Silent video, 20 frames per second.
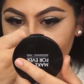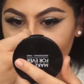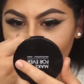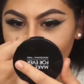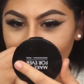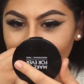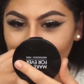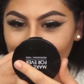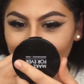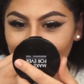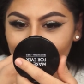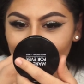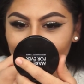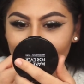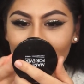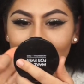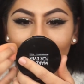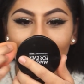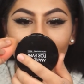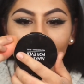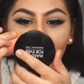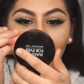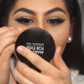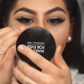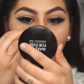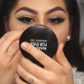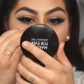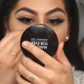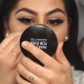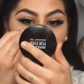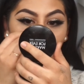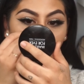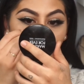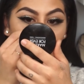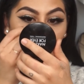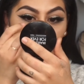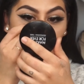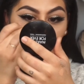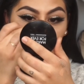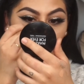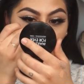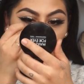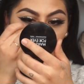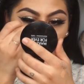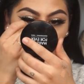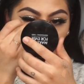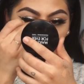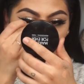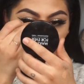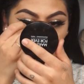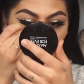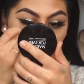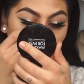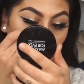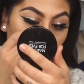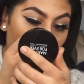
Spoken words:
tip and also